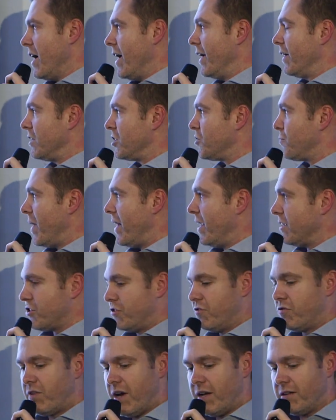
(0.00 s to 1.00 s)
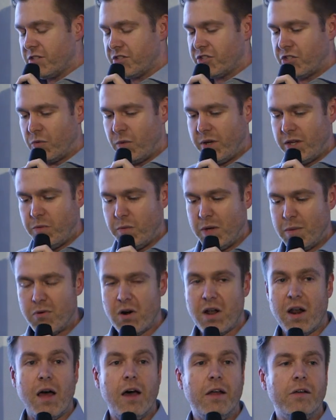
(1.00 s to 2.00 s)
English, Spanish, and French. So we
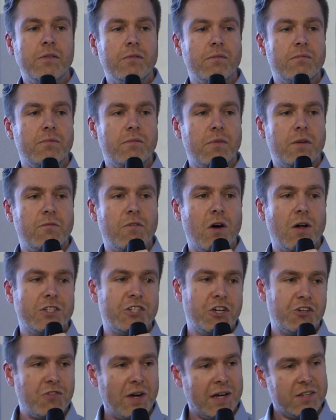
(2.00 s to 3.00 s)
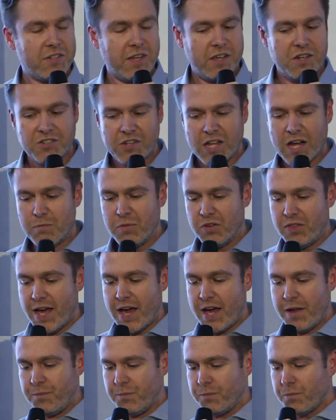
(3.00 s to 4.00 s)
brought on volunteer translators to help with
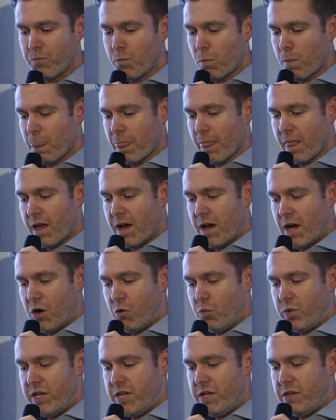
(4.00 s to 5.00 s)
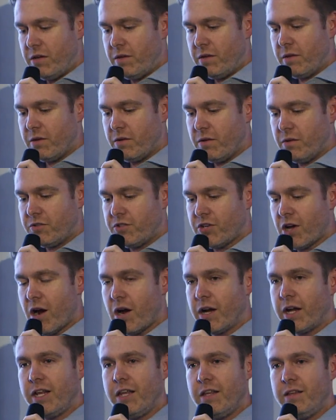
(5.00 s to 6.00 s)
that. We
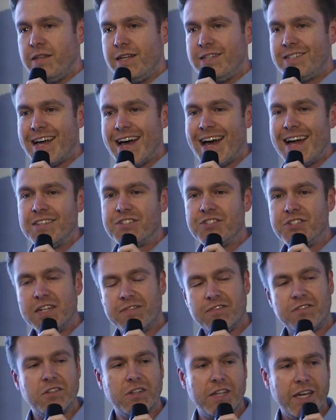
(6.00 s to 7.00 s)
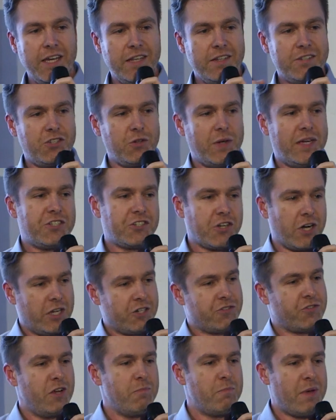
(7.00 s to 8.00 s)
targeted these ads differently to each
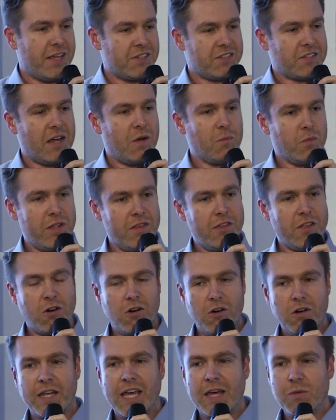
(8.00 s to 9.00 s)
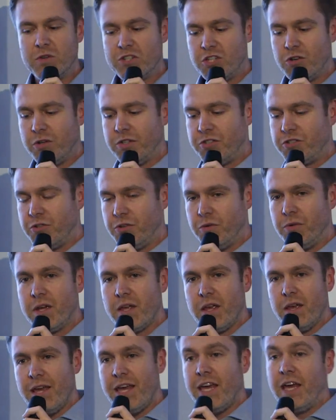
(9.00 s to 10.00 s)
country based on when the hurricane was going to
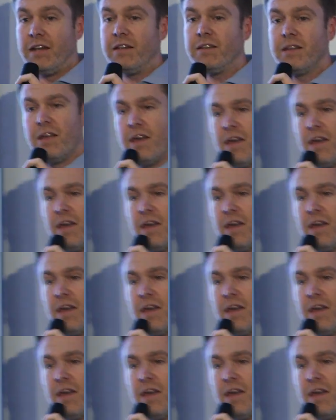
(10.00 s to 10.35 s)
hit.